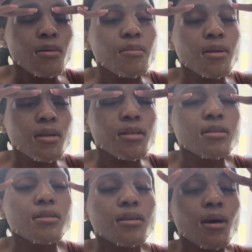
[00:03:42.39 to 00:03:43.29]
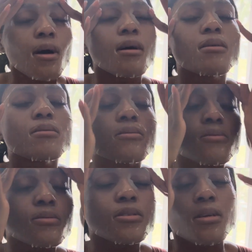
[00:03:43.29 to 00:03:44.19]
But let's see how
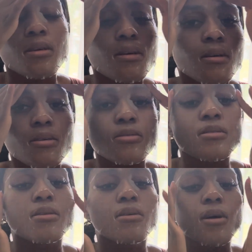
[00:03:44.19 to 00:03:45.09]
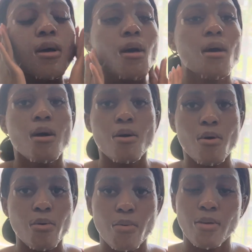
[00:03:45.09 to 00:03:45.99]
Ujeko goes. So
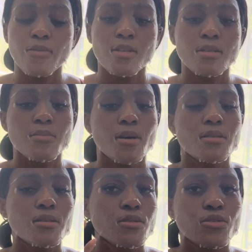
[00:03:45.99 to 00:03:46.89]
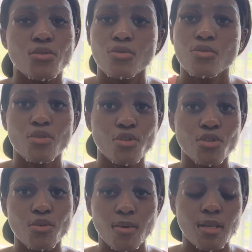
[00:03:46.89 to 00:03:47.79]
while we wait for this mask to
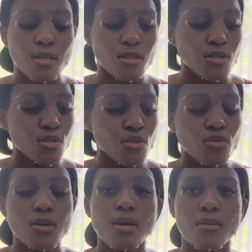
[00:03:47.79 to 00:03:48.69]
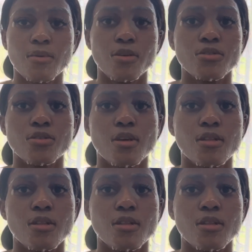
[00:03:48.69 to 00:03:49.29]
do what it needs to do, I'm going to start